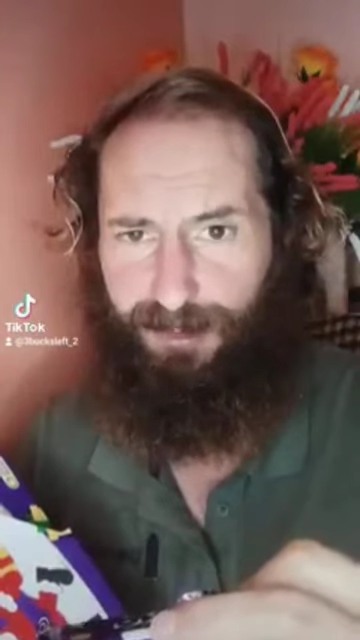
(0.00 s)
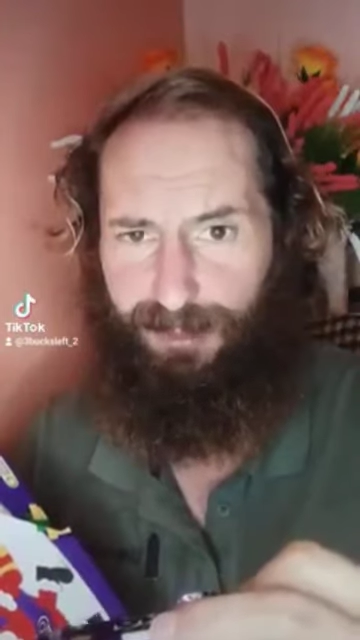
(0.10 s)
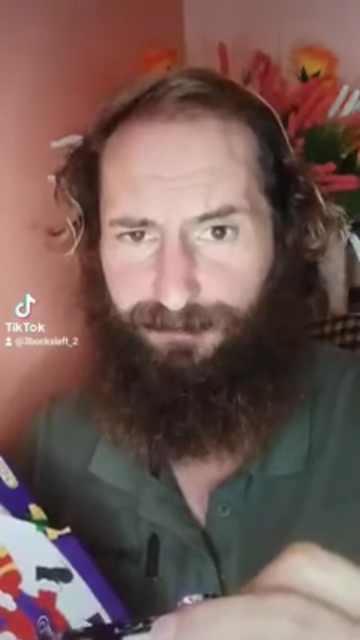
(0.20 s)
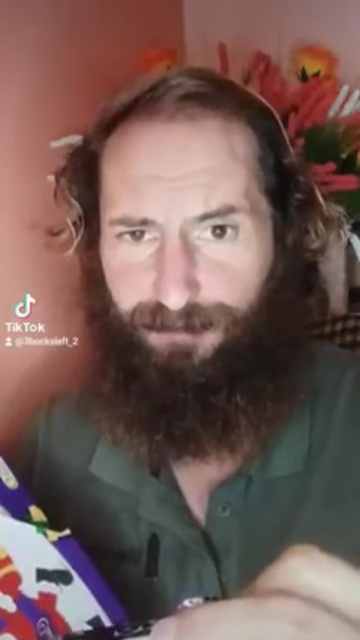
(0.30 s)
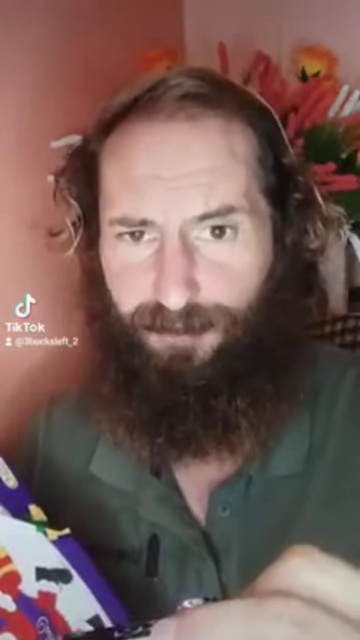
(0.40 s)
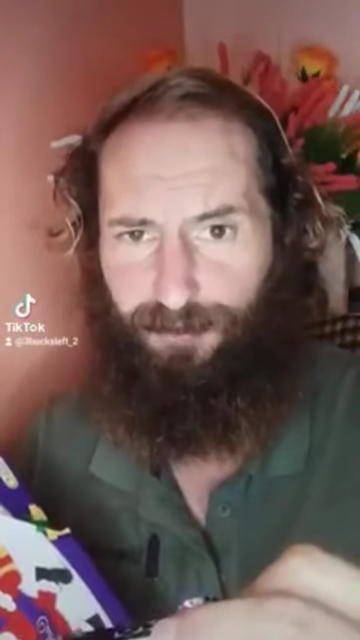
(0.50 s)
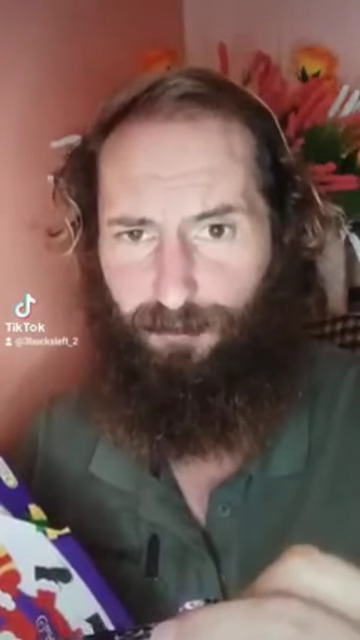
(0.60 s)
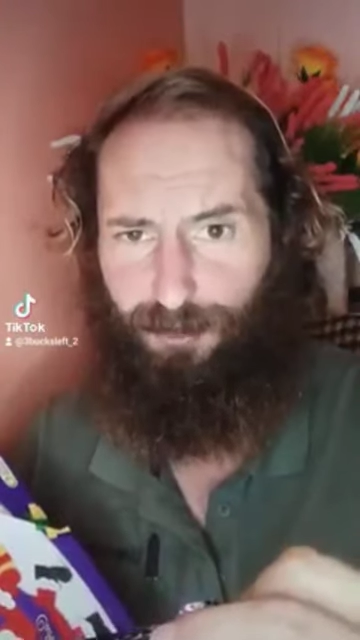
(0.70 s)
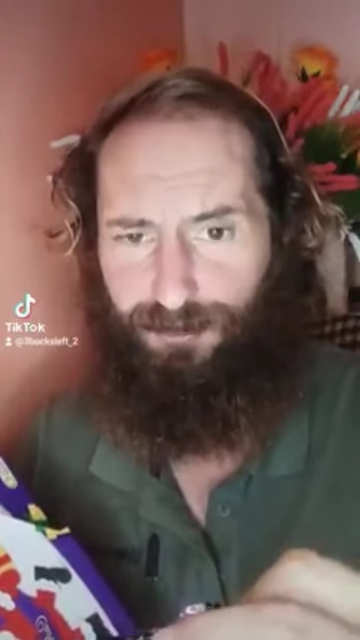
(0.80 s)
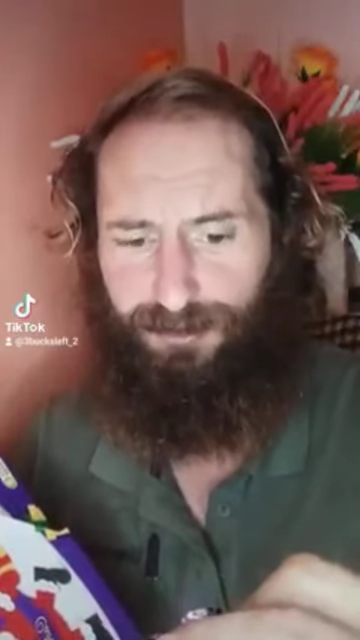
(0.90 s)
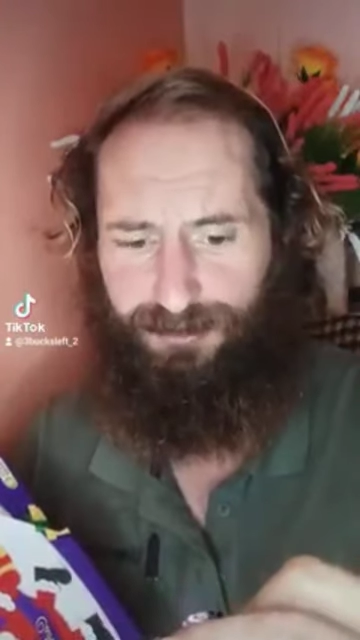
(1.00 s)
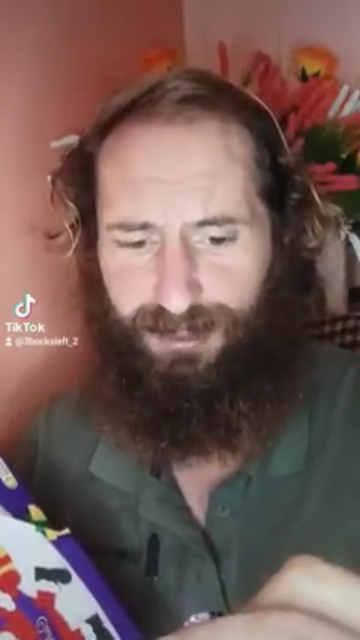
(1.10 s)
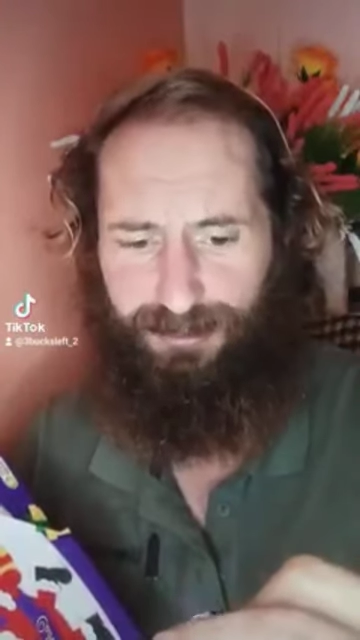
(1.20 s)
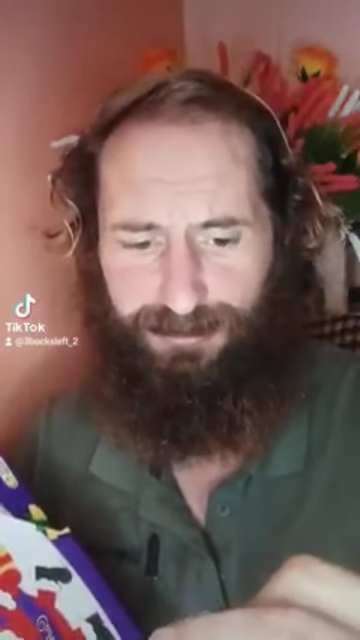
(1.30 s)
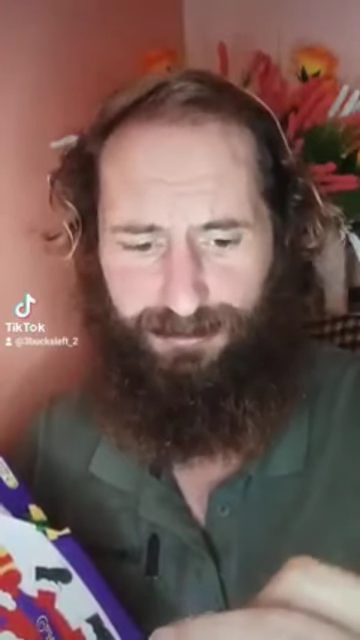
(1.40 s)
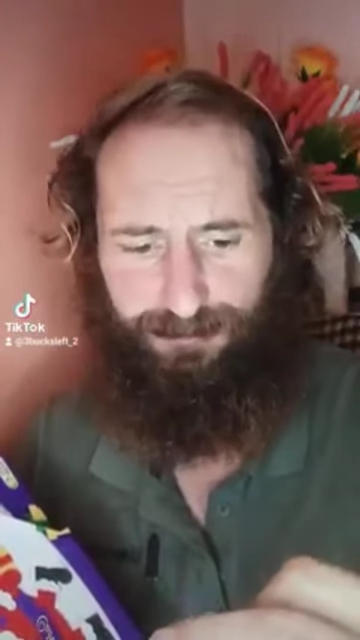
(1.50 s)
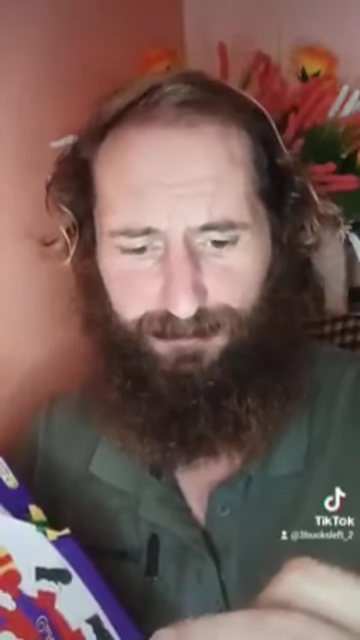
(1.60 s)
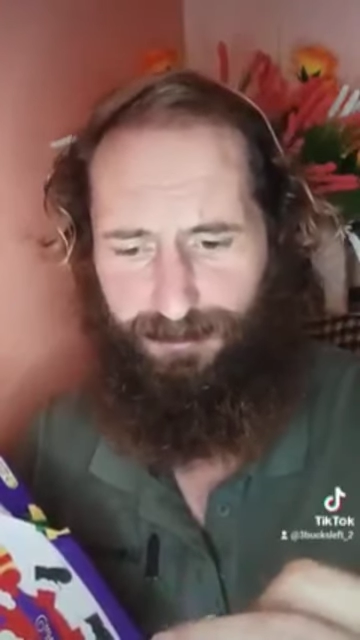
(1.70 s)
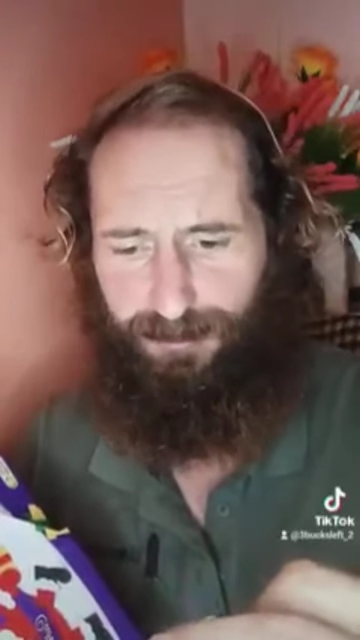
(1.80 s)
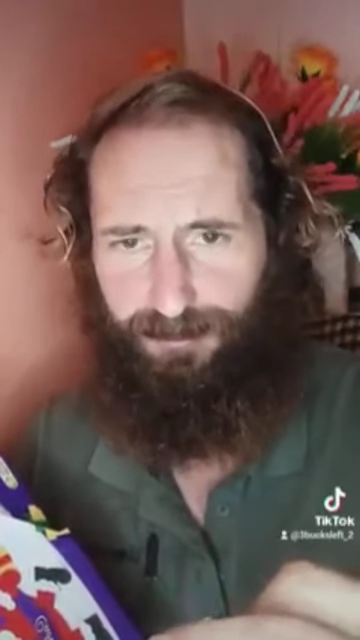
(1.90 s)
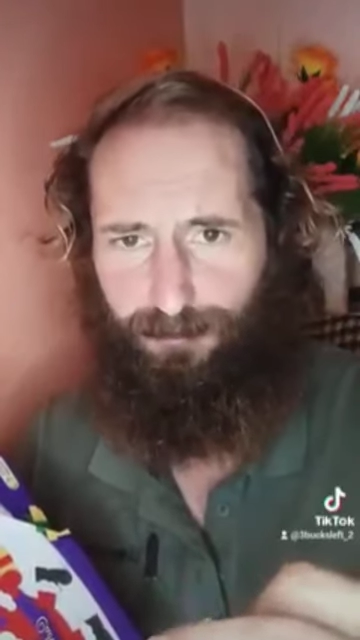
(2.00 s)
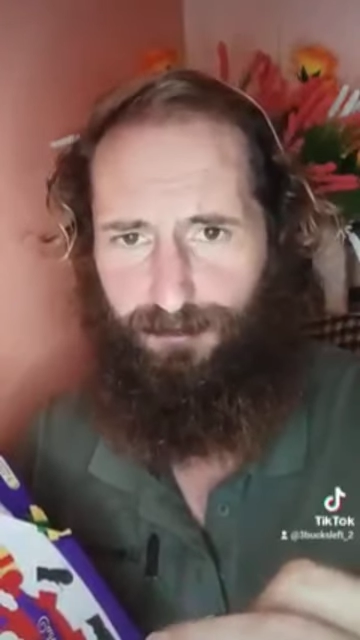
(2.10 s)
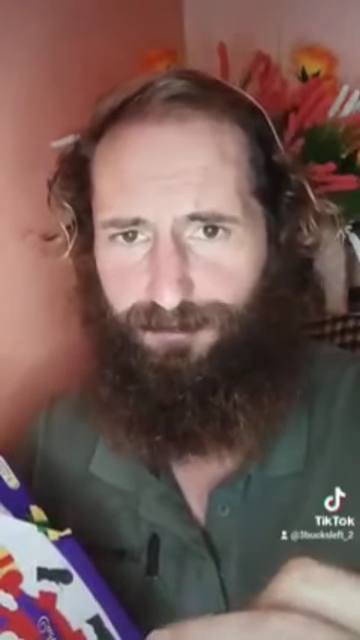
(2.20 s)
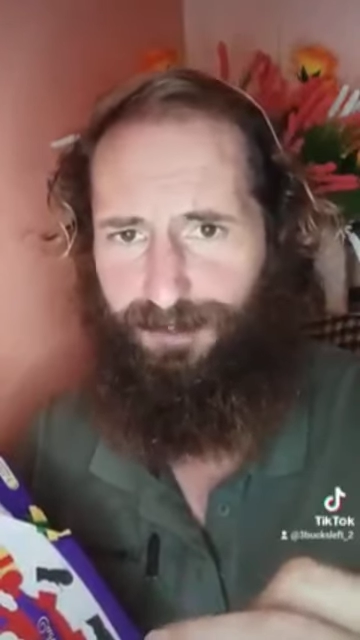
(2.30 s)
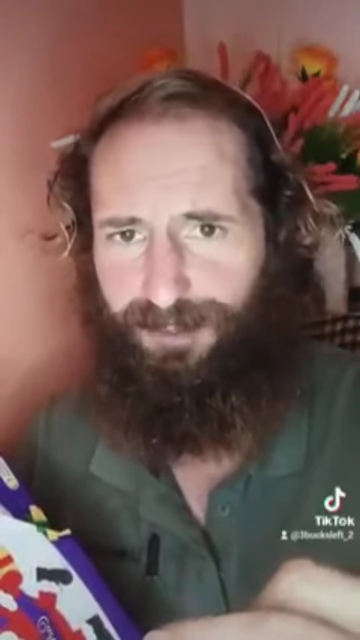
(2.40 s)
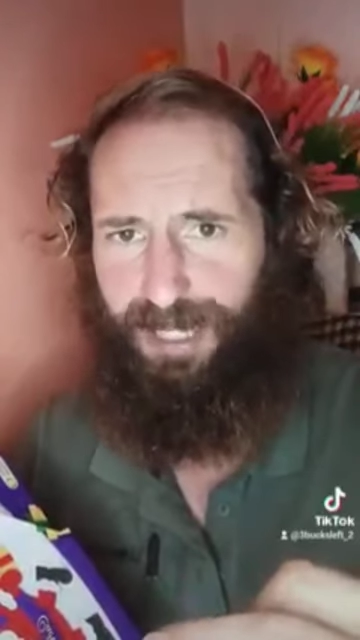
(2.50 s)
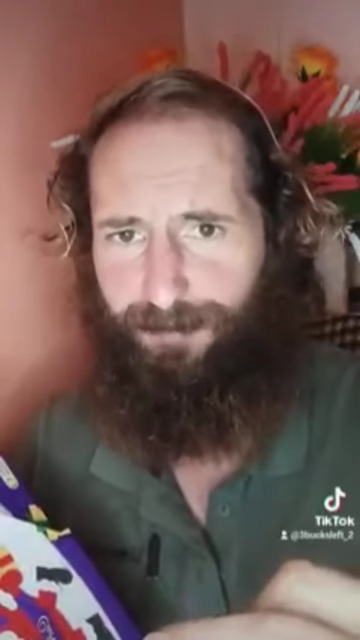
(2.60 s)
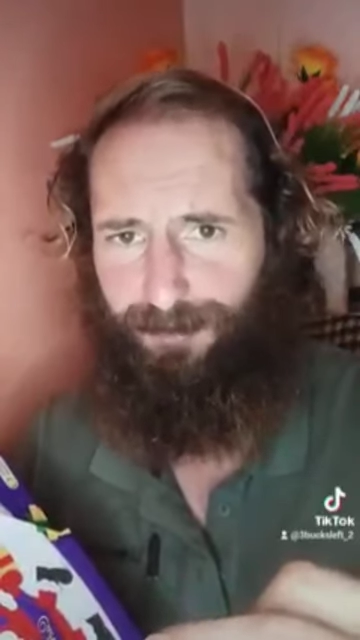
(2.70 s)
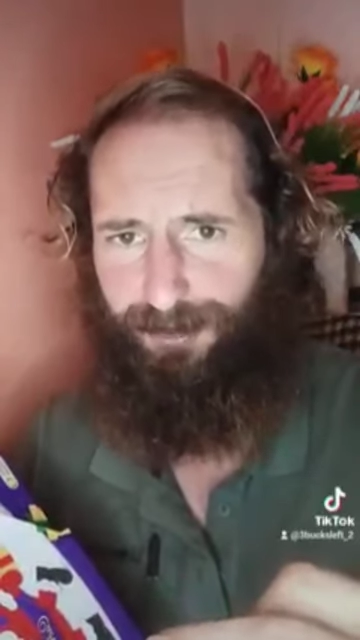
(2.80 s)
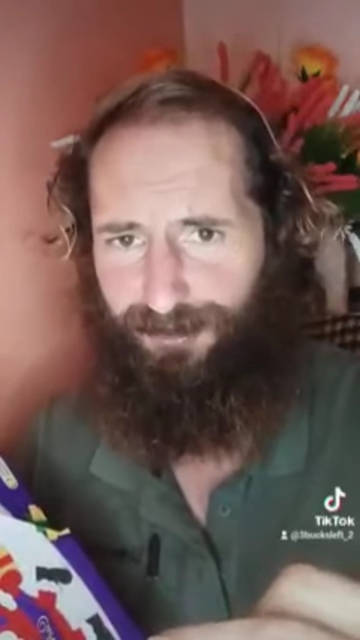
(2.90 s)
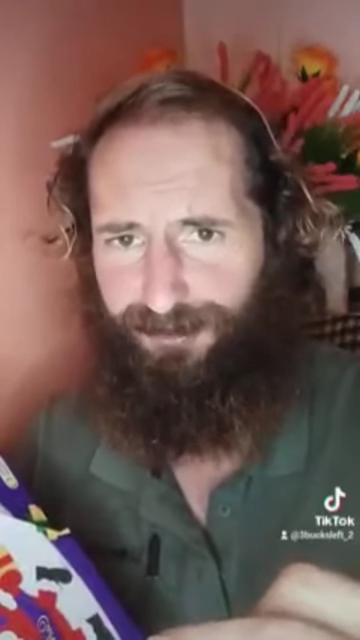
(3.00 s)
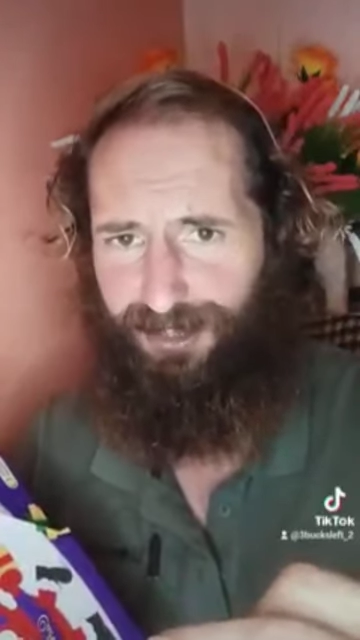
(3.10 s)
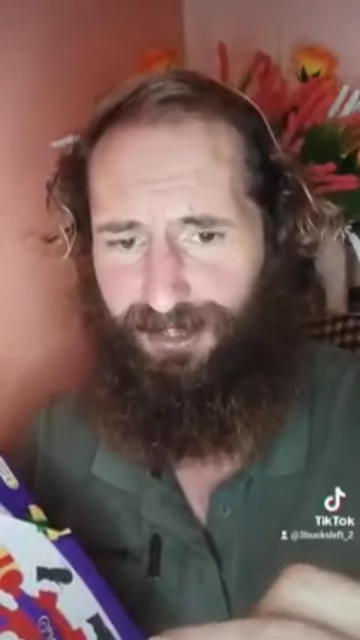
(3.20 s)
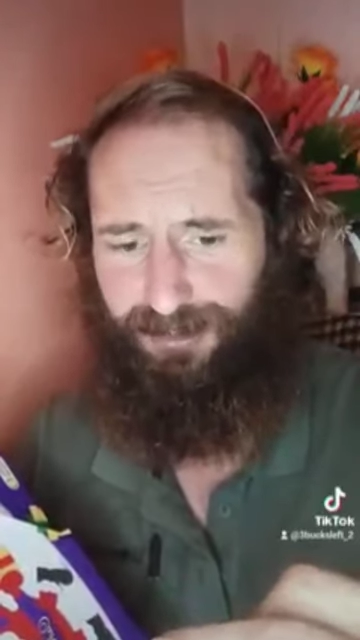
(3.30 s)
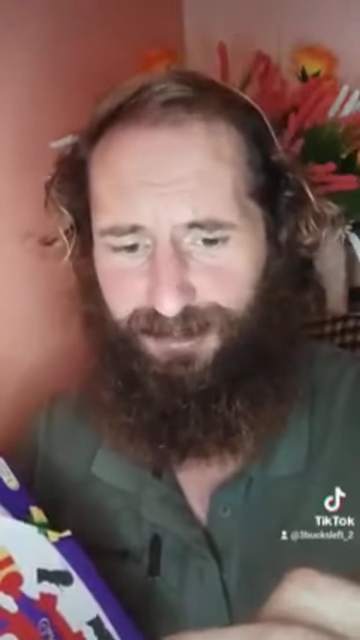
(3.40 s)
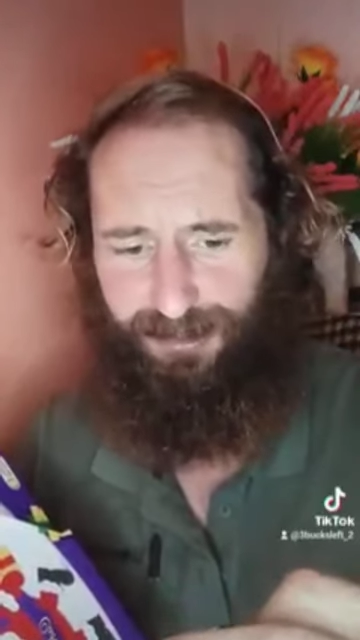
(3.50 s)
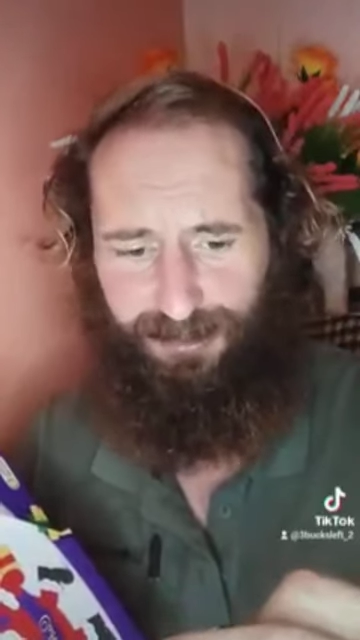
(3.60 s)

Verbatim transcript: Any fucking ones the size of them. They wouldn't fill the gap in your teeth.